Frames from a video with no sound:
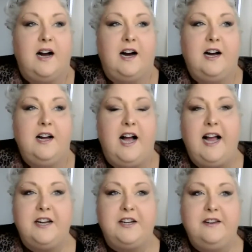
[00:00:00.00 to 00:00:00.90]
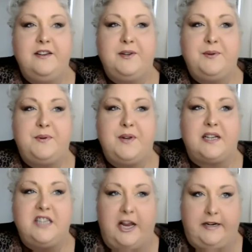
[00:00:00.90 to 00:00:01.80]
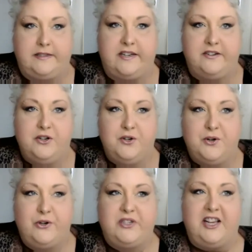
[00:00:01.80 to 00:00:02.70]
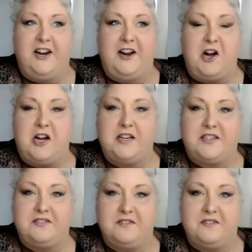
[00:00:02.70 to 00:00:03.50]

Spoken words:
I had a tenant who said, I got